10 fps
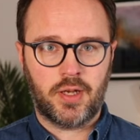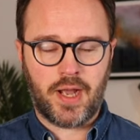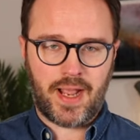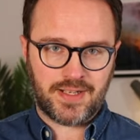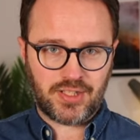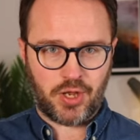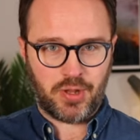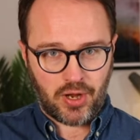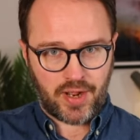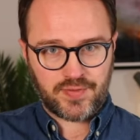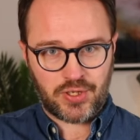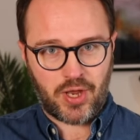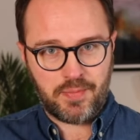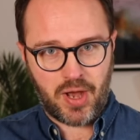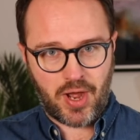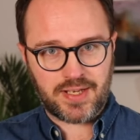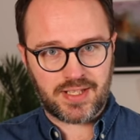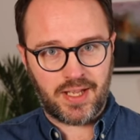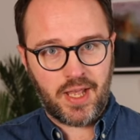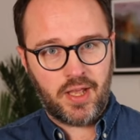Okay, so the Lifetime
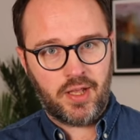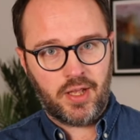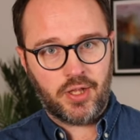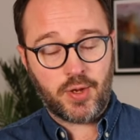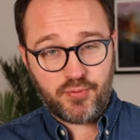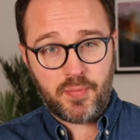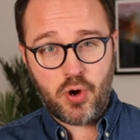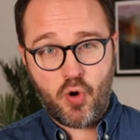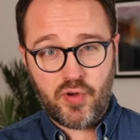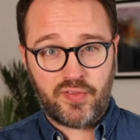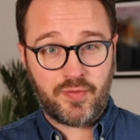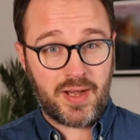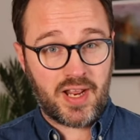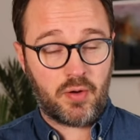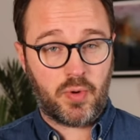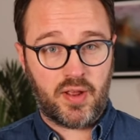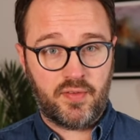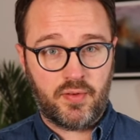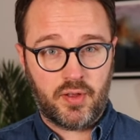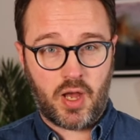ISA. You're probably already familiar
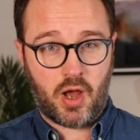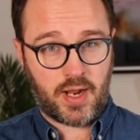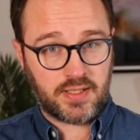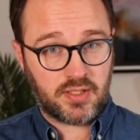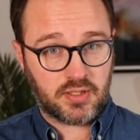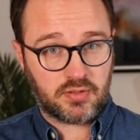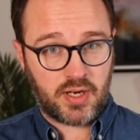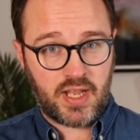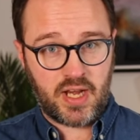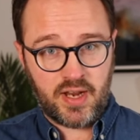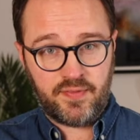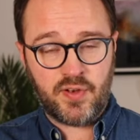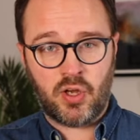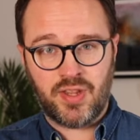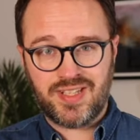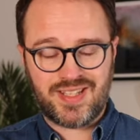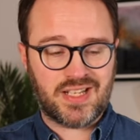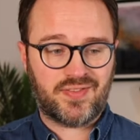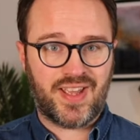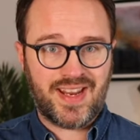with ISAs, right? And if not, this
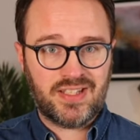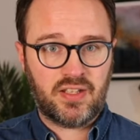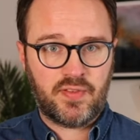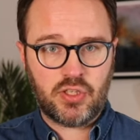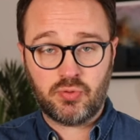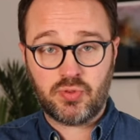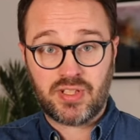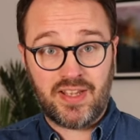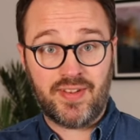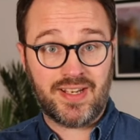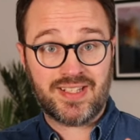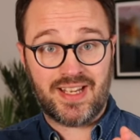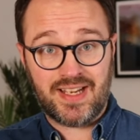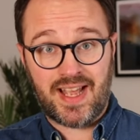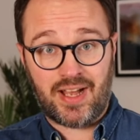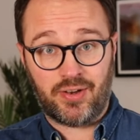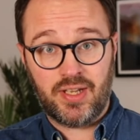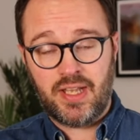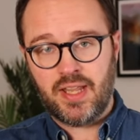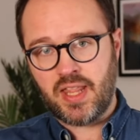stands for Individual Savings Account.
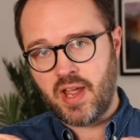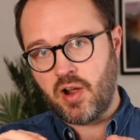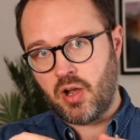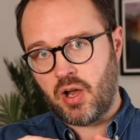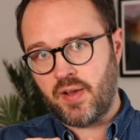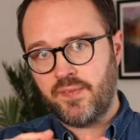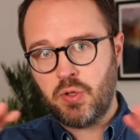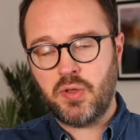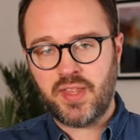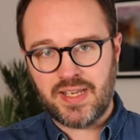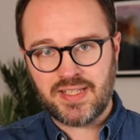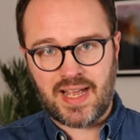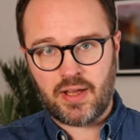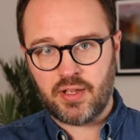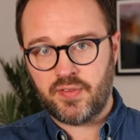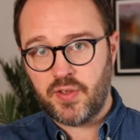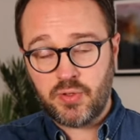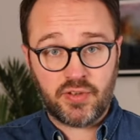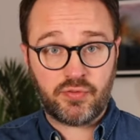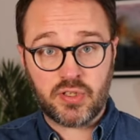There are a few of these out there, a few
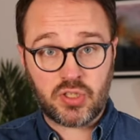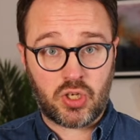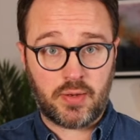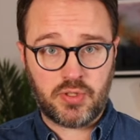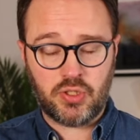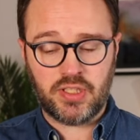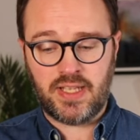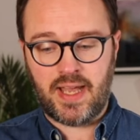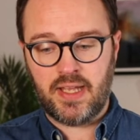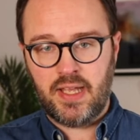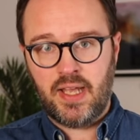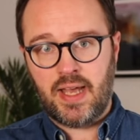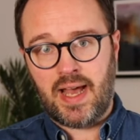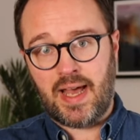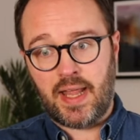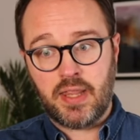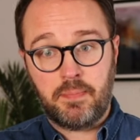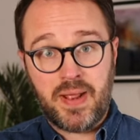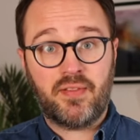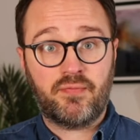different types you can get. And the
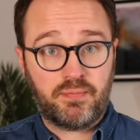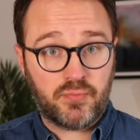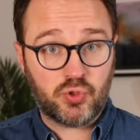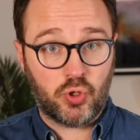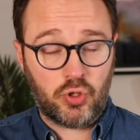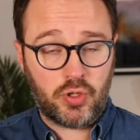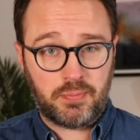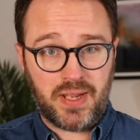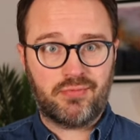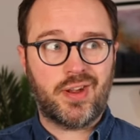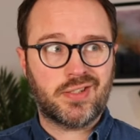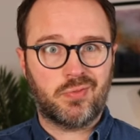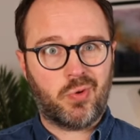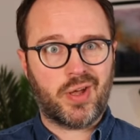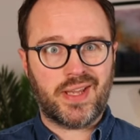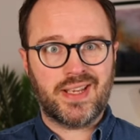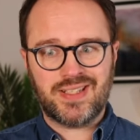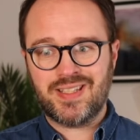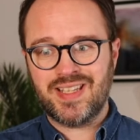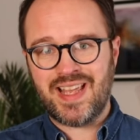big draw, the big reason why they
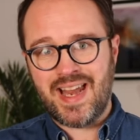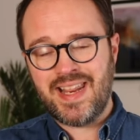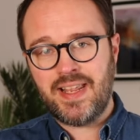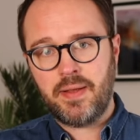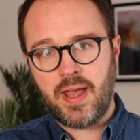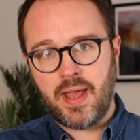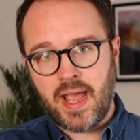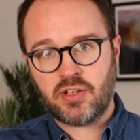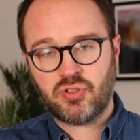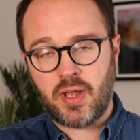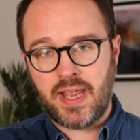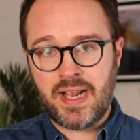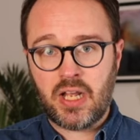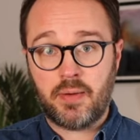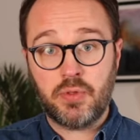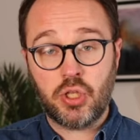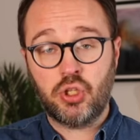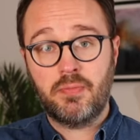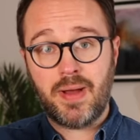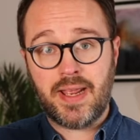exist is any extra income that
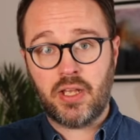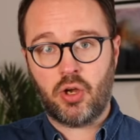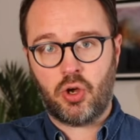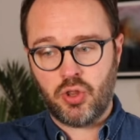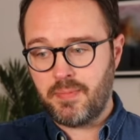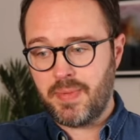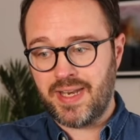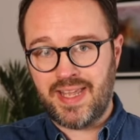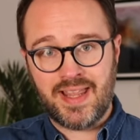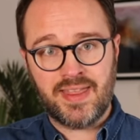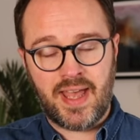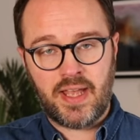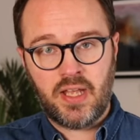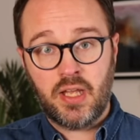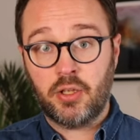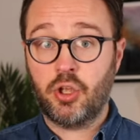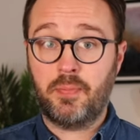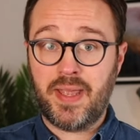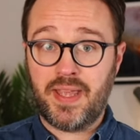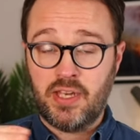you make on the money in there. Could
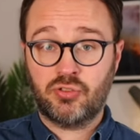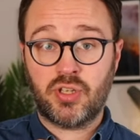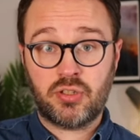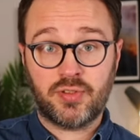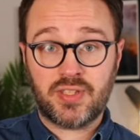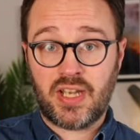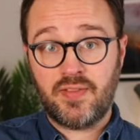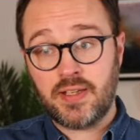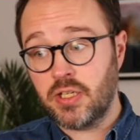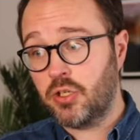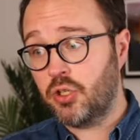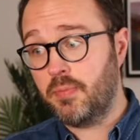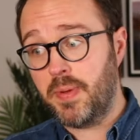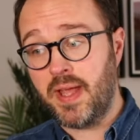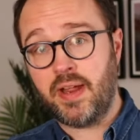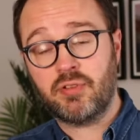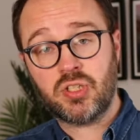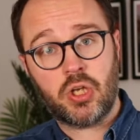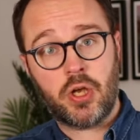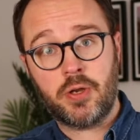be interest on savings, it could be a
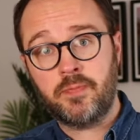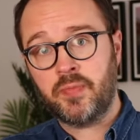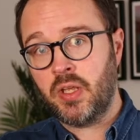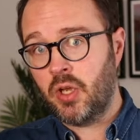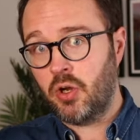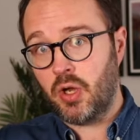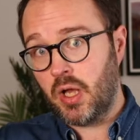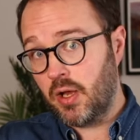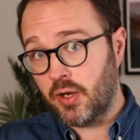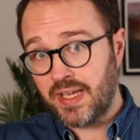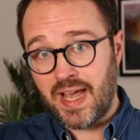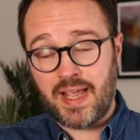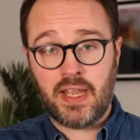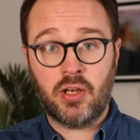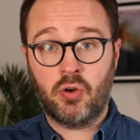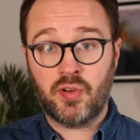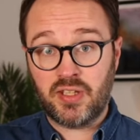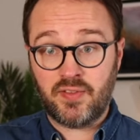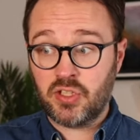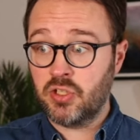return, a gain or a
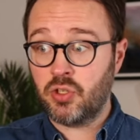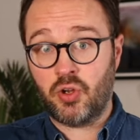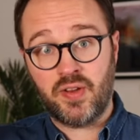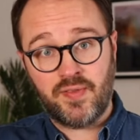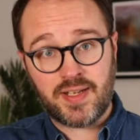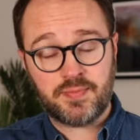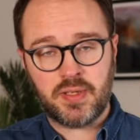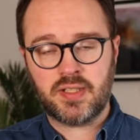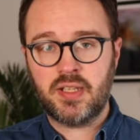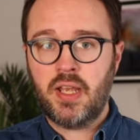dividend on investments.